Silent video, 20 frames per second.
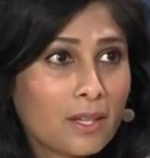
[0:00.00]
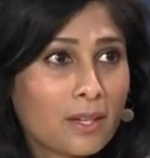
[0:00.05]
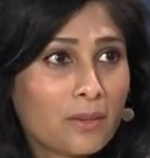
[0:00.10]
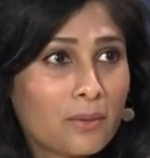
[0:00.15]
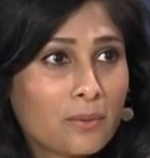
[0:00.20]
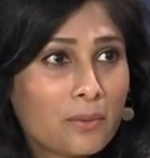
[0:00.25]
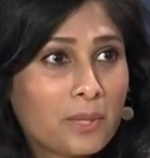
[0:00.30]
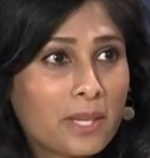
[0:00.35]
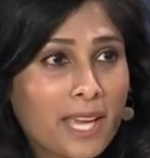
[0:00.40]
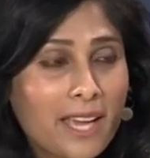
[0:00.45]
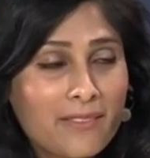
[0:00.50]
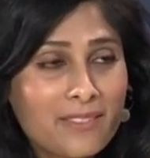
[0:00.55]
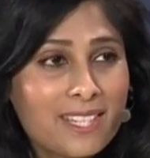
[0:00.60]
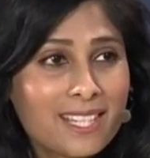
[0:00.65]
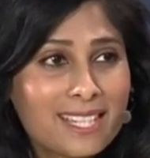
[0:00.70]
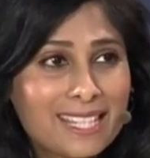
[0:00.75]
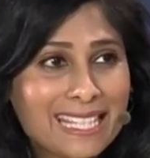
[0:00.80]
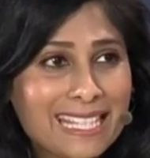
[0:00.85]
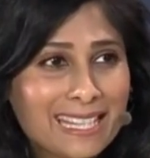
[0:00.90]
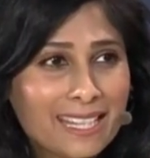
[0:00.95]
We haven't
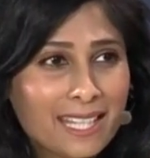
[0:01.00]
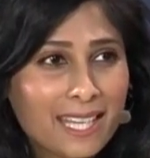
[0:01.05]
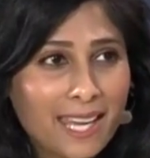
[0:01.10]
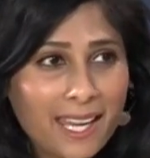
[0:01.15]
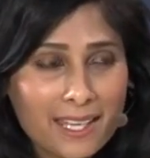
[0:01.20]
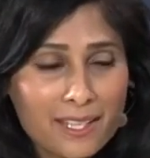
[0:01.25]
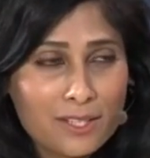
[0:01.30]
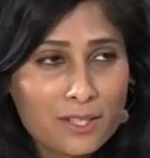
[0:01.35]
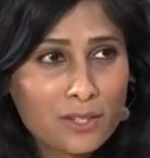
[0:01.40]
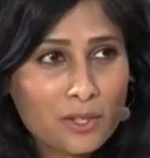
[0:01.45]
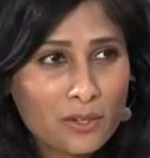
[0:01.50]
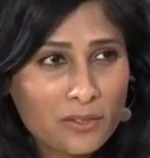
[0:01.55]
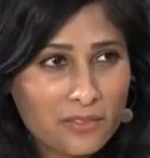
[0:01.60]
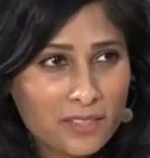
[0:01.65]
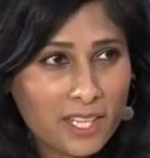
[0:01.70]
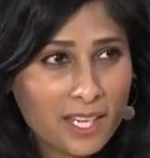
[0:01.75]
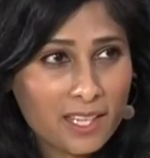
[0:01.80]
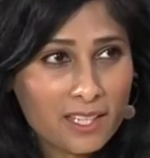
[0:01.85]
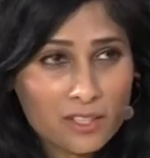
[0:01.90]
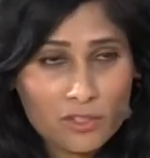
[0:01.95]
seen the end of
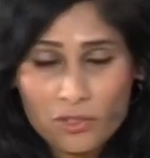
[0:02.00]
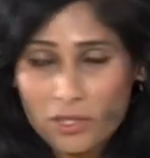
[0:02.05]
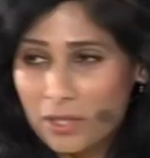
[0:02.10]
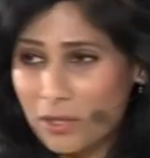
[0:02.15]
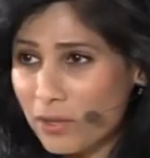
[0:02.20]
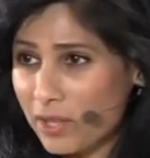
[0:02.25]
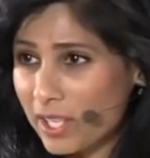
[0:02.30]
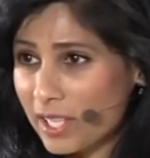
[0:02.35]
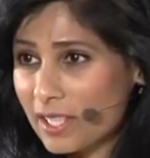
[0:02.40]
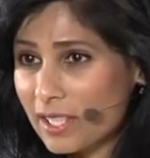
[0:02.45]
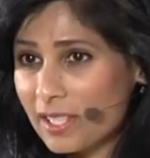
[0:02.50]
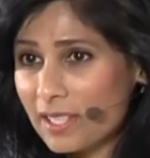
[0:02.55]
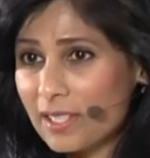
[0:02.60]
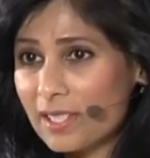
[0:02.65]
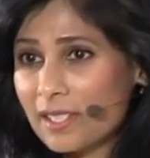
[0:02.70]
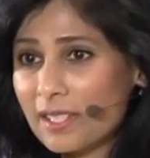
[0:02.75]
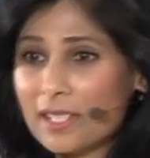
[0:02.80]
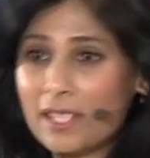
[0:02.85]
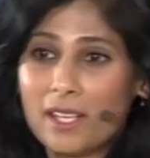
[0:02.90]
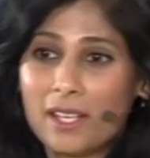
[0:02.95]
the energy crisis.